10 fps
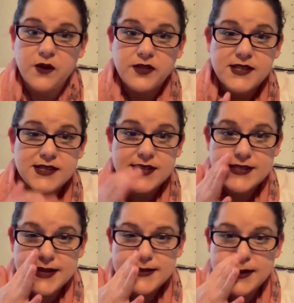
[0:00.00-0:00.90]
This
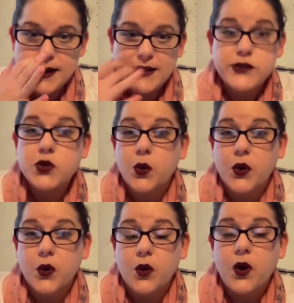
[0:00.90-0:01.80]
isn't a
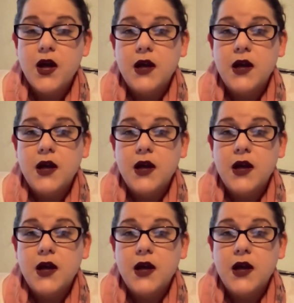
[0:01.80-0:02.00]
historical